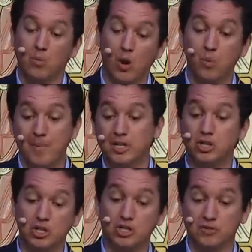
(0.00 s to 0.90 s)
Well, women
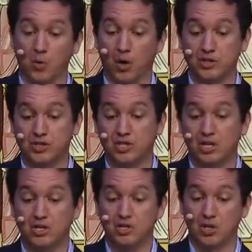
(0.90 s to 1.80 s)
couldn't divorce,
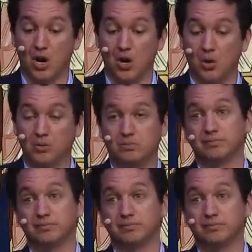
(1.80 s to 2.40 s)
so